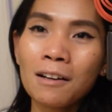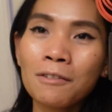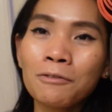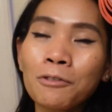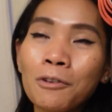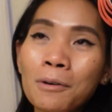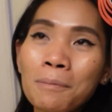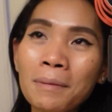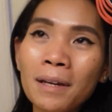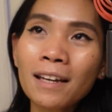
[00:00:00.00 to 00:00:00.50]

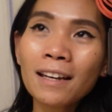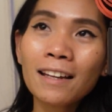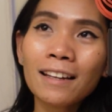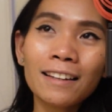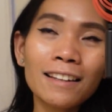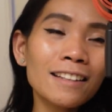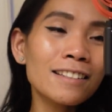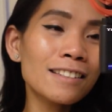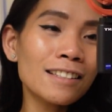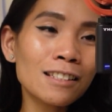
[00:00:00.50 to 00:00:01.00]
for me
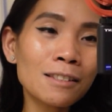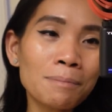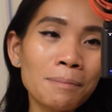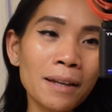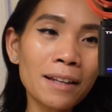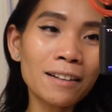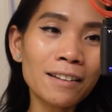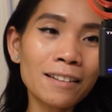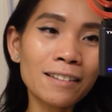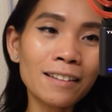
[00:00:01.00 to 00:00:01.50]
this is
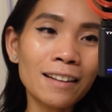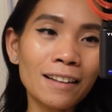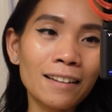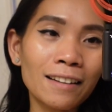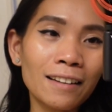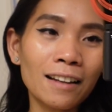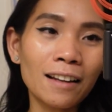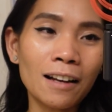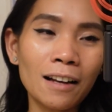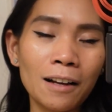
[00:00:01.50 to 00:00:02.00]
better than
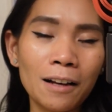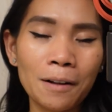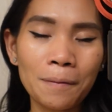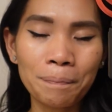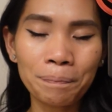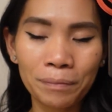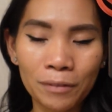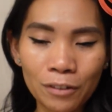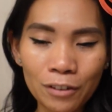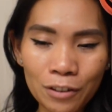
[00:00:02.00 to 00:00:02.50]
the,
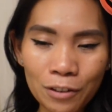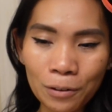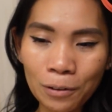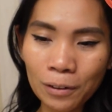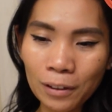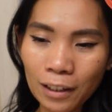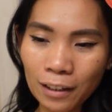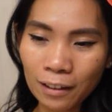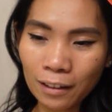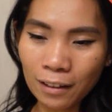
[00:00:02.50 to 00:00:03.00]
how do you
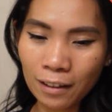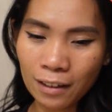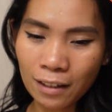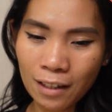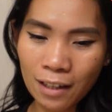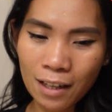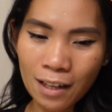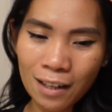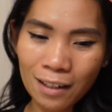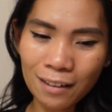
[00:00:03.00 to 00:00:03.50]
call that,
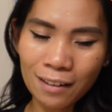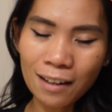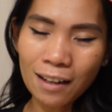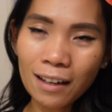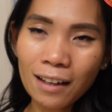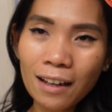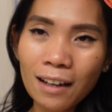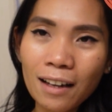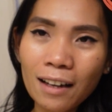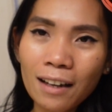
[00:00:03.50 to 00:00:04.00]

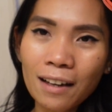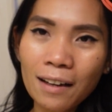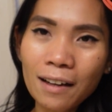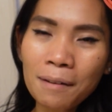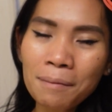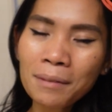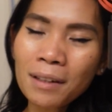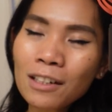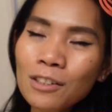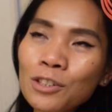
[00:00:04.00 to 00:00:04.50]
the,
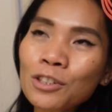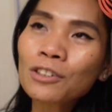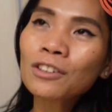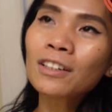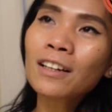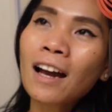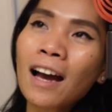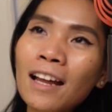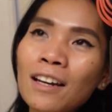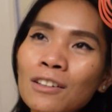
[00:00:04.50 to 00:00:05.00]
I'm not sure,
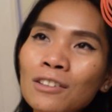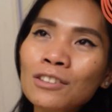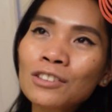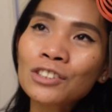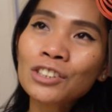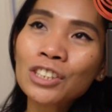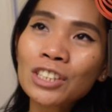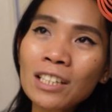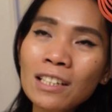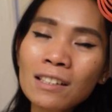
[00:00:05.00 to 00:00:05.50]

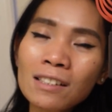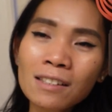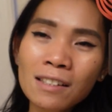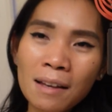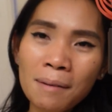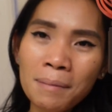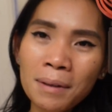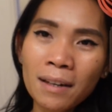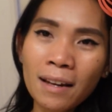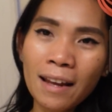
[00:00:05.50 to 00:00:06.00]
Canon
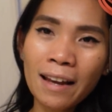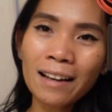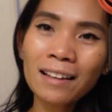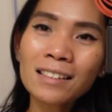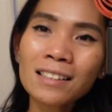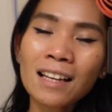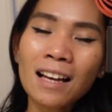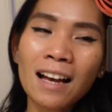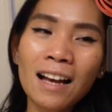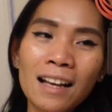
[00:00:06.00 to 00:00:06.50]

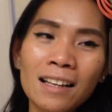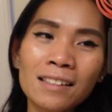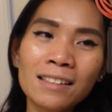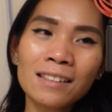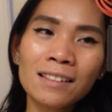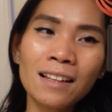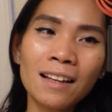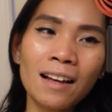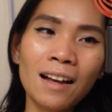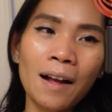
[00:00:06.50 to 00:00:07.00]
G7X has
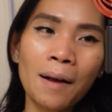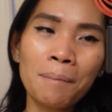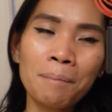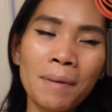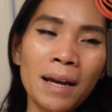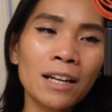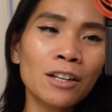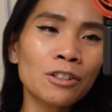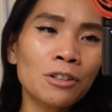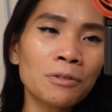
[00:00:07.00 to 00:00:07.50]
the
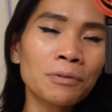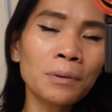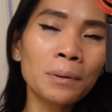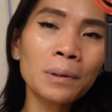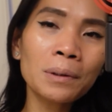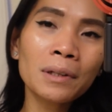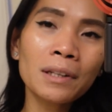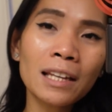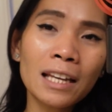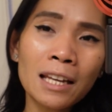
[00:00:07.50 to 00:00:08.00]

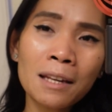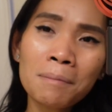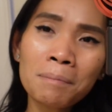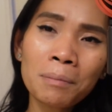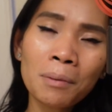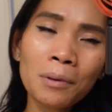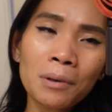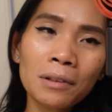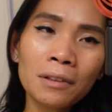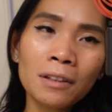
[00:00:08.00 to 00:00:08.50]
microphone
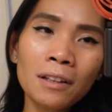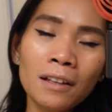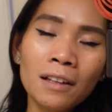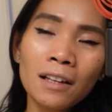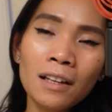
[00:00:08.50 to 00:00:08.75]
input